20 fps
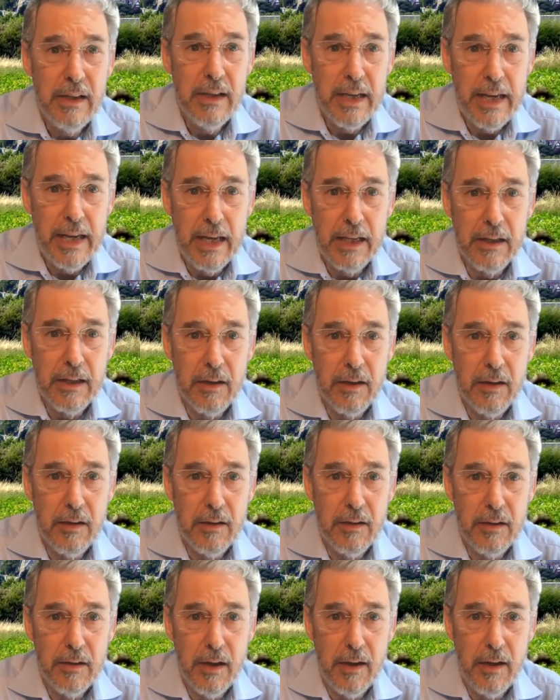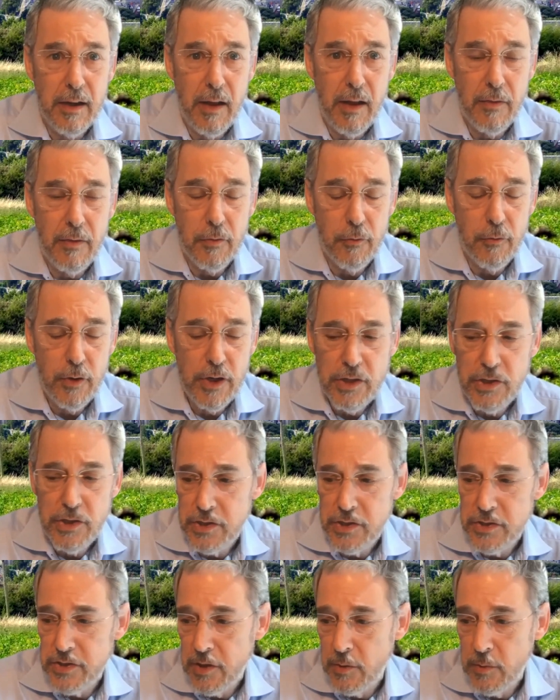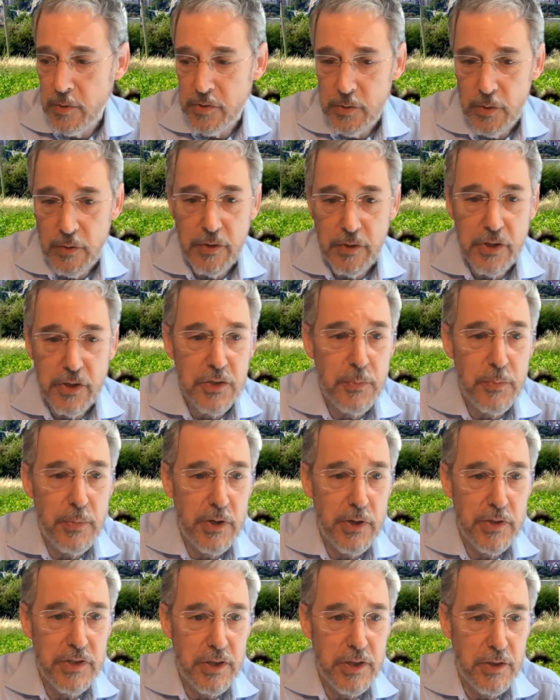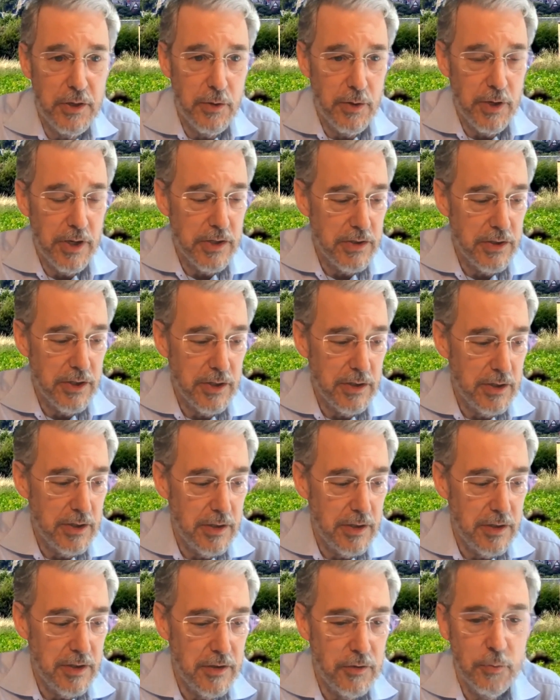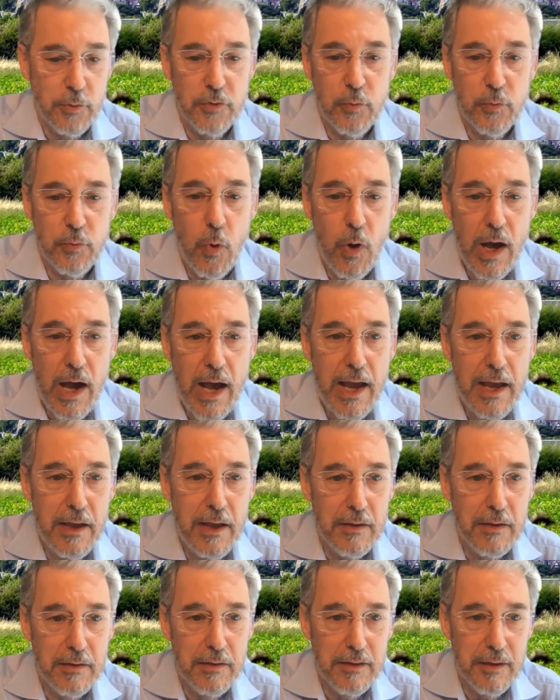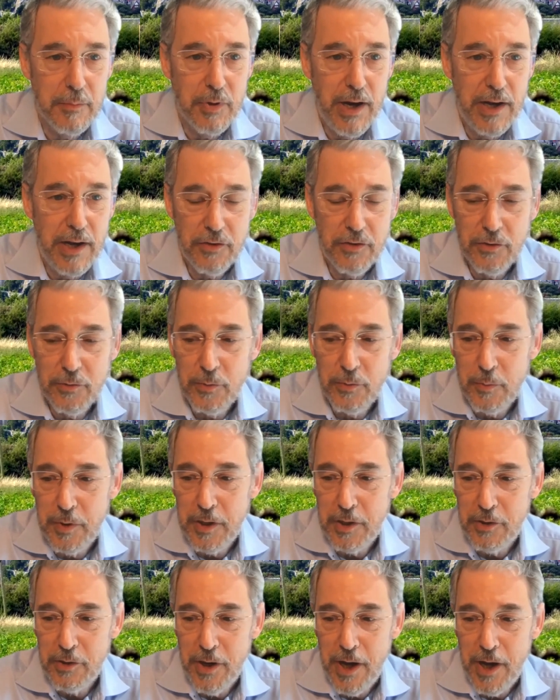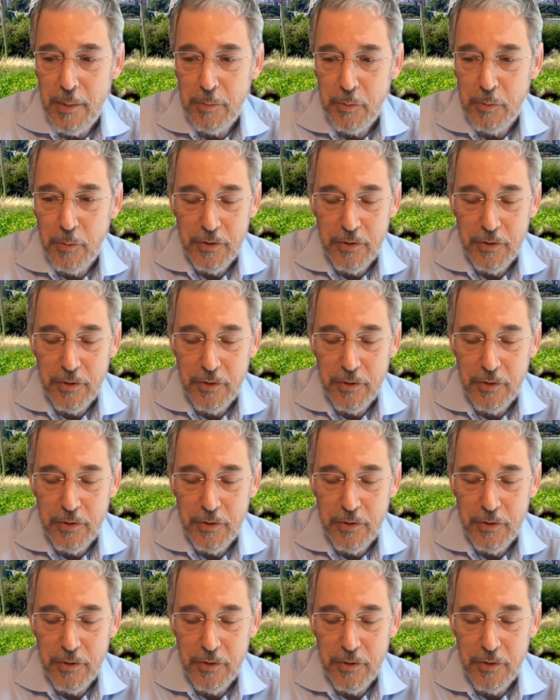And on the fringes, there were sort of conspiracy theories that this was why the prices were being dropped,